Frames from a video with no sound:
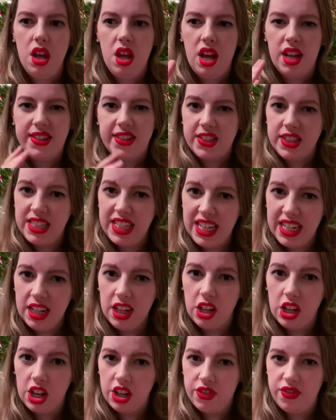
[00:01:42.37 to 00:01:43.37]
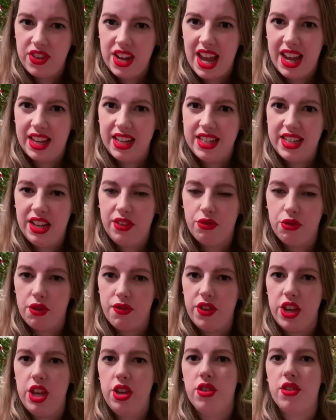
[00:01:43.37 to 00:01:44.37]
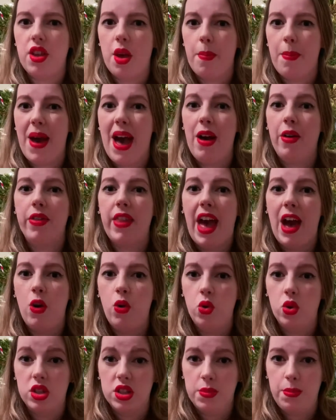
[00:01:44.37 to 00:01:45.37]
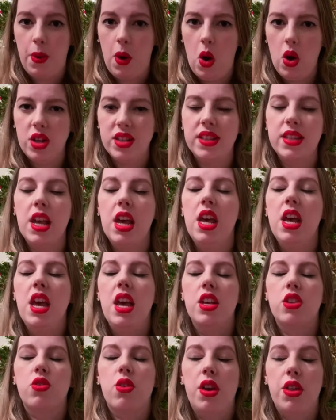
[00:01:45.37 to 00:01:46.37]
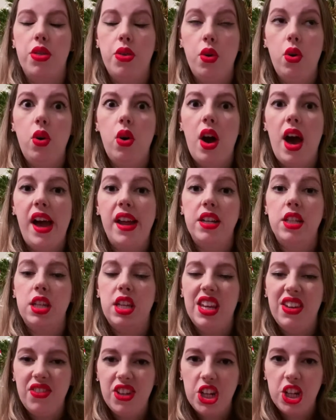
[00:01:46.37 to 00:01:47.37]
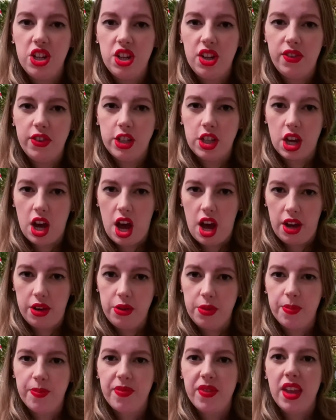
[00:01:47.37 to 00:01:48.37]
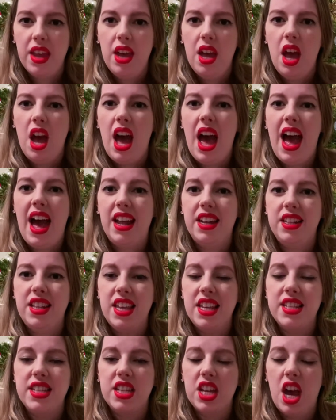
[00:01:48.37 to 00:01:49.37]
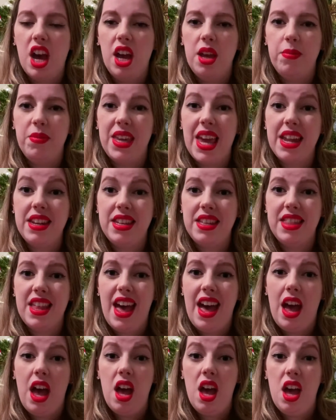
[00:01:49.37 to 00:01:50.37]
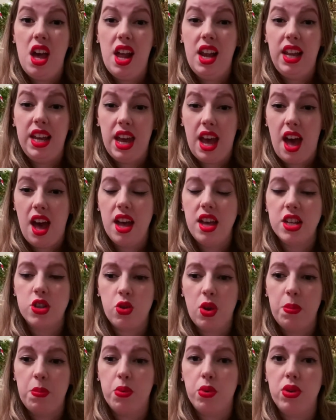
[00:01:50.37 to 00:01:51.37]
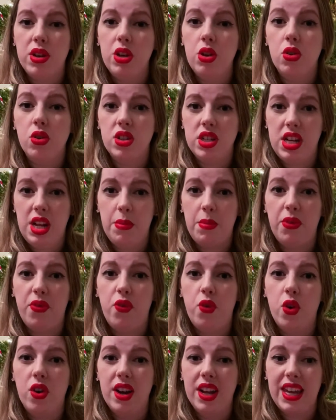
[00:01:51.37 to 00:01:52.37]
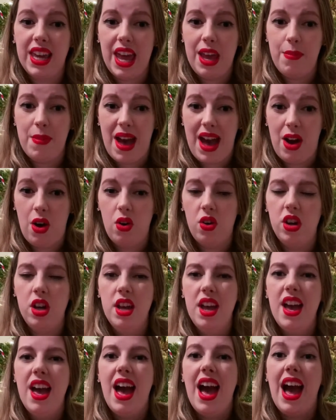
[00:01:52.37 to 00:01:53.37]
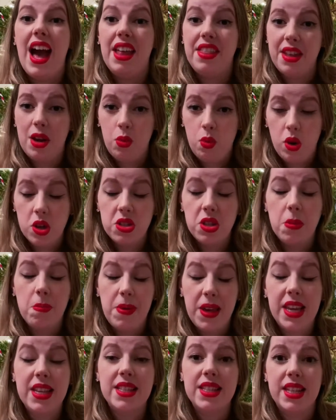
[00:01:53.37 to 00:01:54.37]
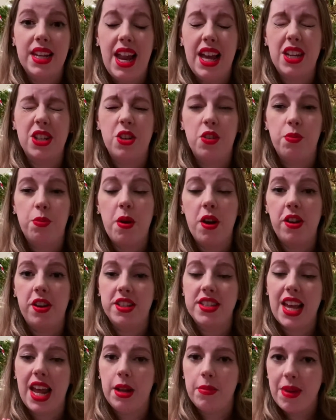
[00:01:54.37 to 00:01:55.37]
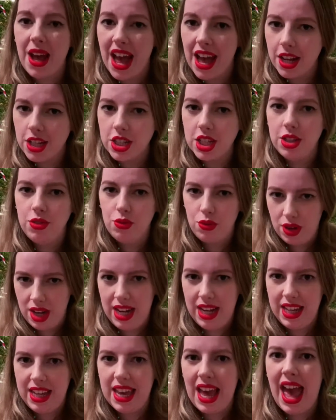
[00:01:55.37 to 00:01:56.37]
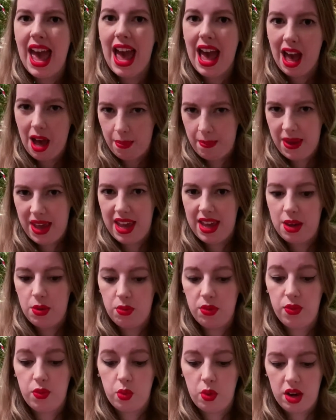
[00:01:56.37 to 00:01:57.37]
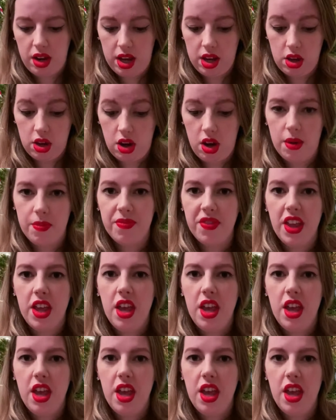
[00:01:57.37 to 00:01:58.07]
I've seen a lot of negative reviews about that August box, so I thought I'd give it another go and this time get in there earlier. So I pre-ordered it before it came out and there was a bigger selection of products and I'm actually really happy with what I got.